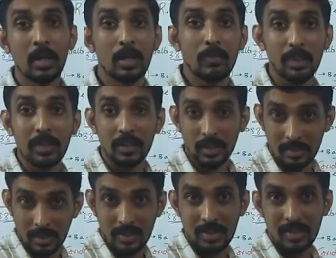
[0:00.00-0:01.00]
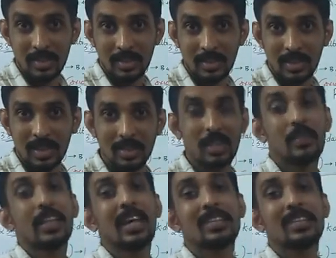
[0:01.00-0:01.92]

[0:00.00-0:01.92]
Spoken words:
If it resists, then we can